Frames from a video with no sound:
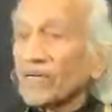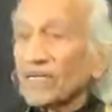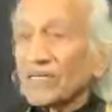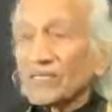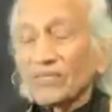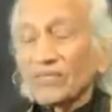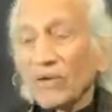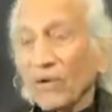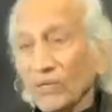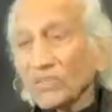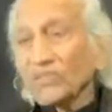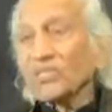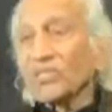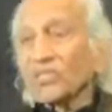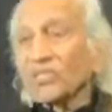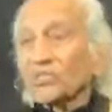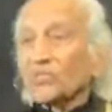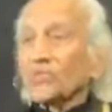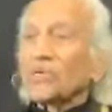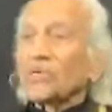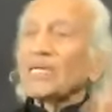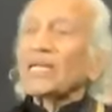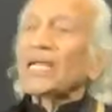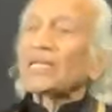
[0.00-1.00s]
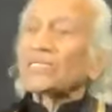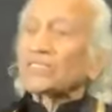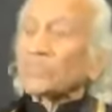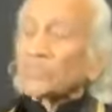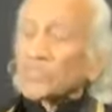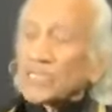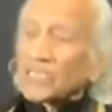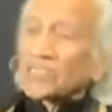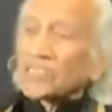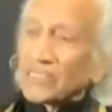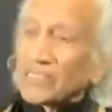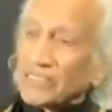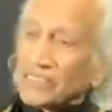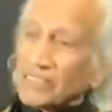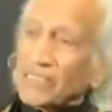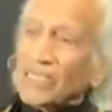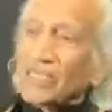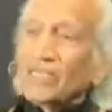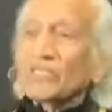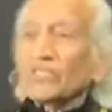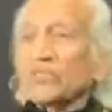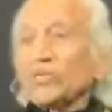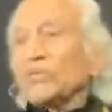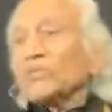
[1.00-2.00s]
not just relaxation,
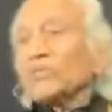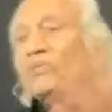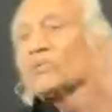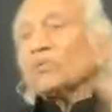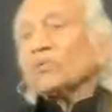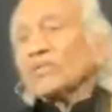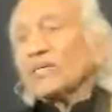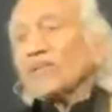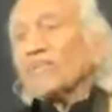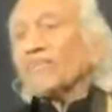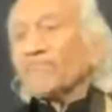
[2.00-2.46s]
so you can